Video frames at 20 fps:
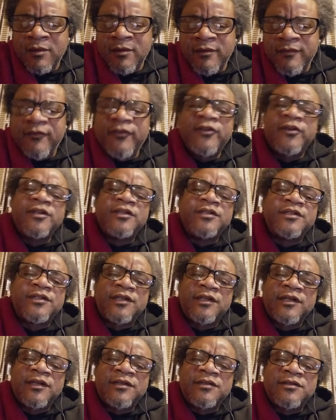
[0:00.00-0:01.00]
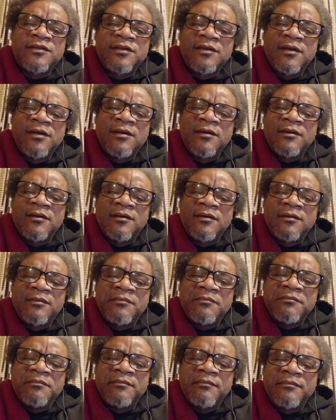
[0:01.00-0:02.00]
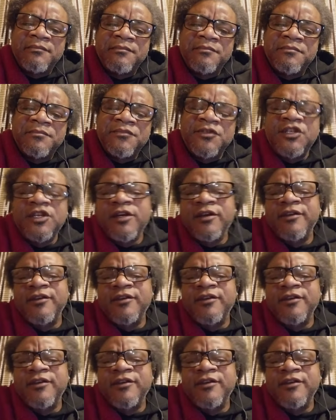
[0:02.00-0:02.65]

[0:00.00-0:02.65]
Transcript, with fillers: For instance, share